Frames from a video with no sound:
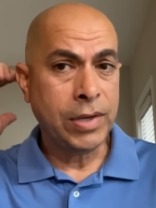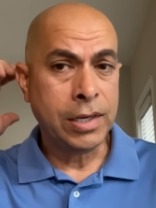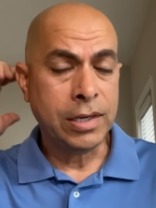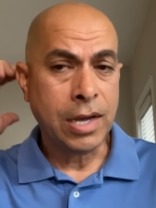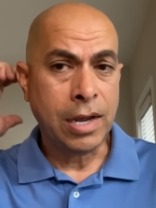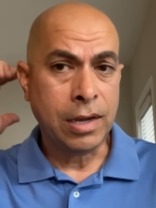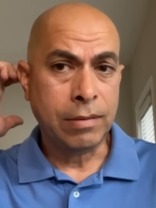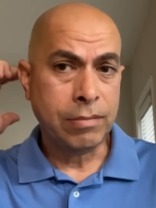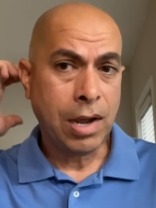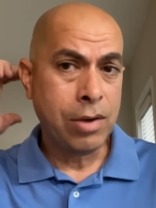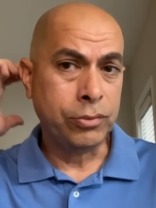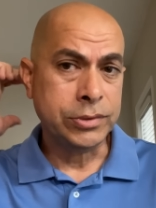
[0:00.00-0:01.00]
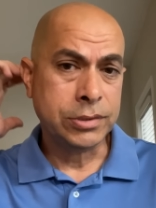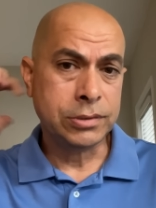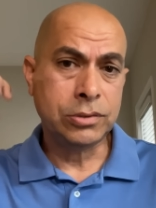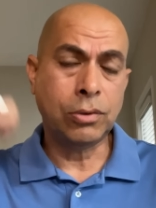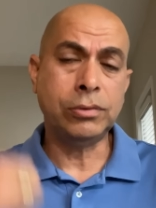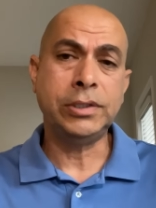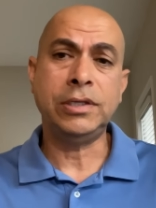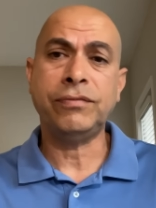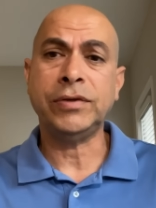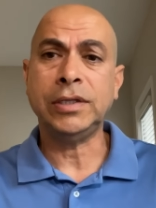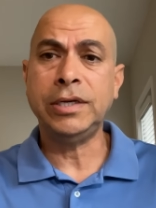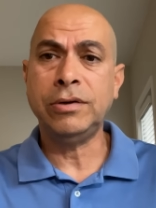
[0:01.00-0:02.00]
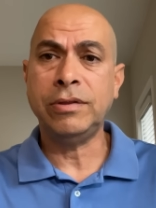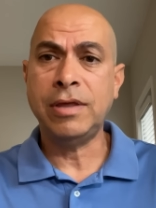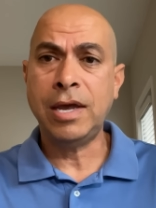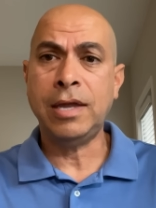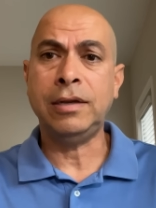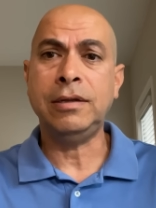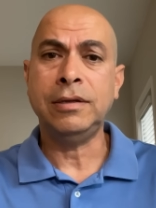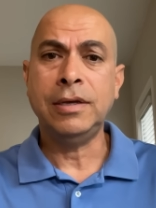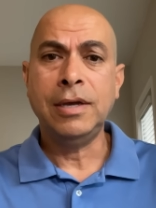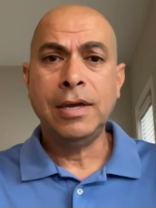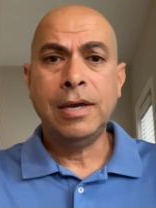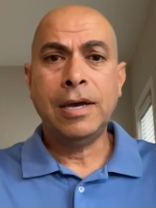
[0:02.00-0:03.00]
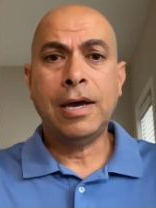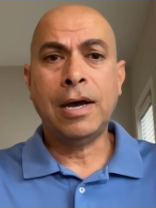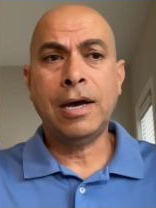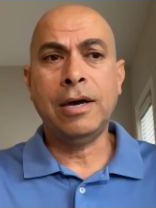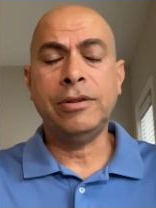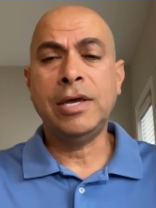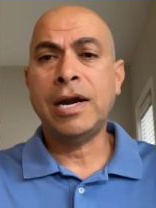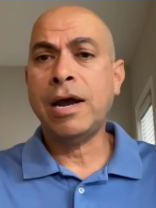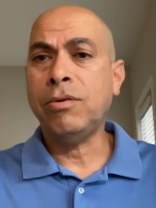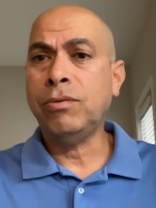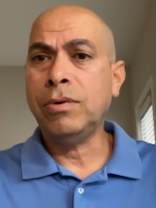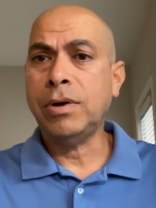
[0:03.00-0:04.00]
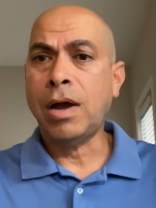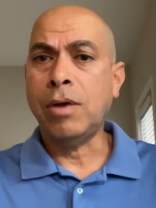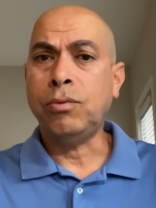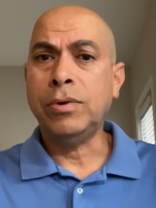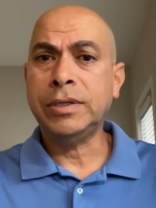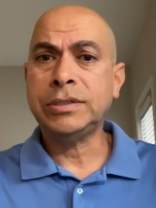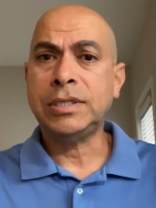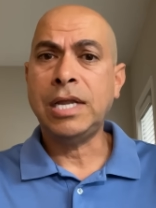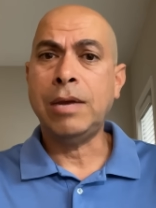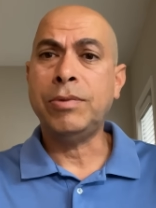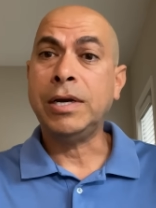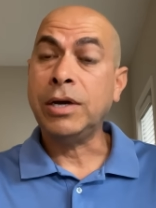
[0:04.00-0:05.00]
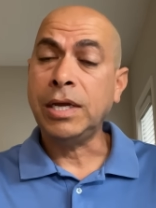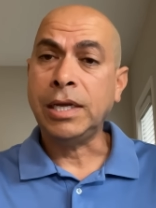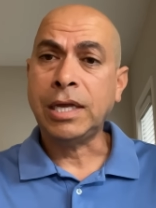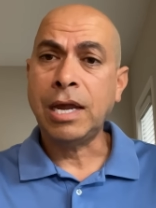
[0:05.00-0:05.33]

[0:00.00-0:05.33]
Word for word: And I was totally different leader then than I was today, but it